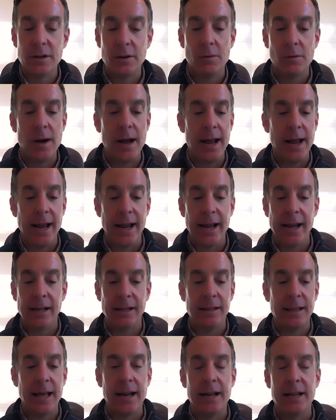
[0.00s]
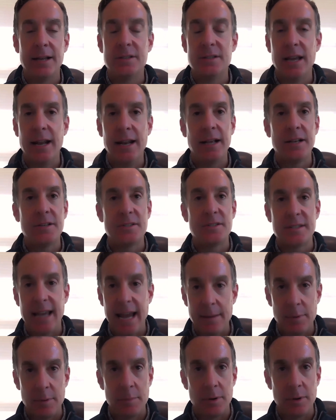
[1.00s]
in a way that is
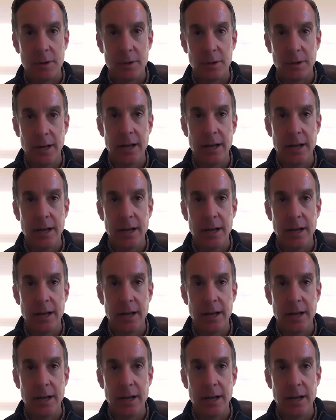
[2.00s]
inescapable